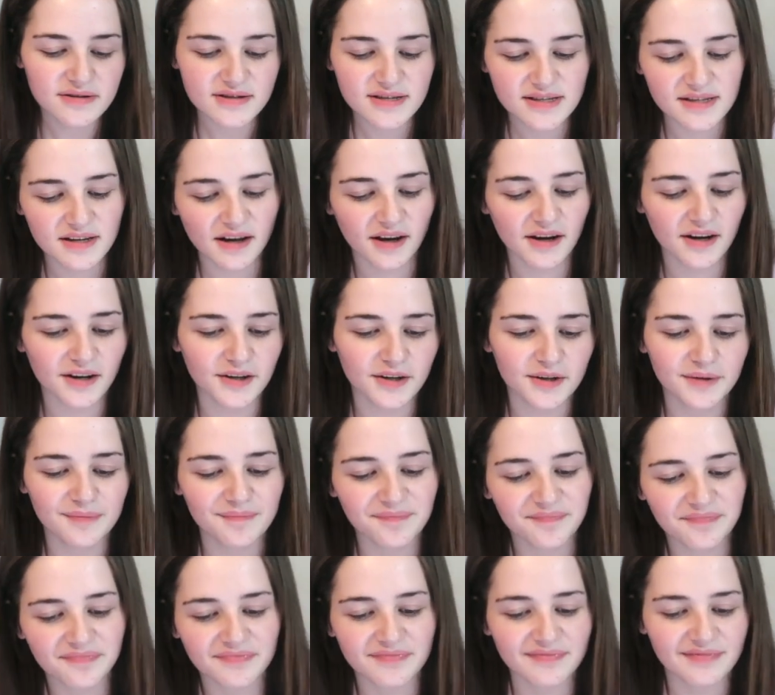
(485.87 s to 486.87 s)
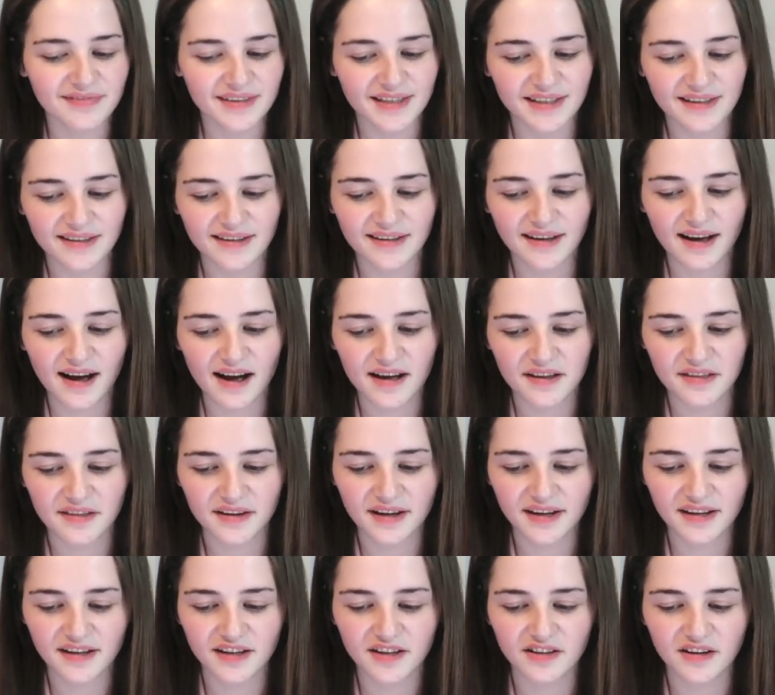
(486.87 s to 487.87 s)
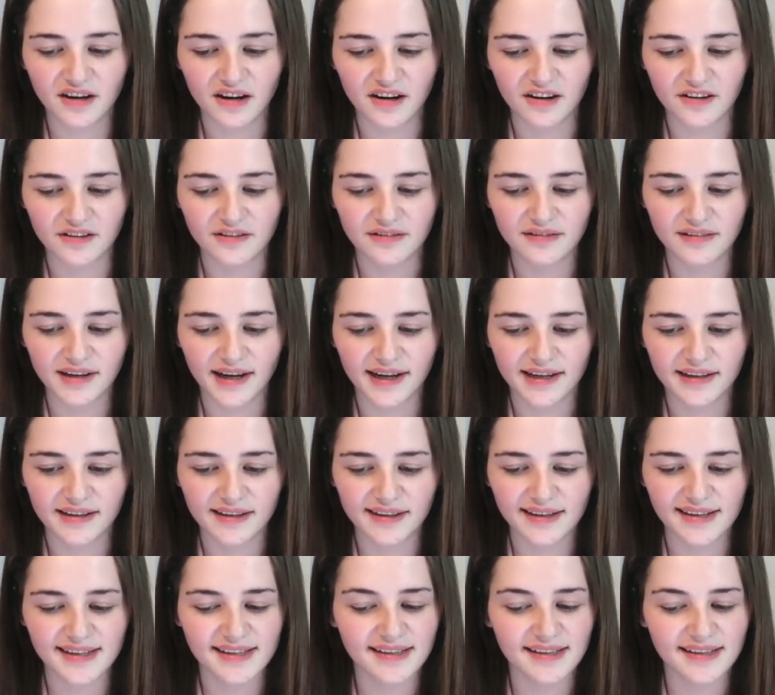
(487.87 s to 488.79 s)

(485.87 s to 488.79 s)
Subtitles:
So I think, you know, like,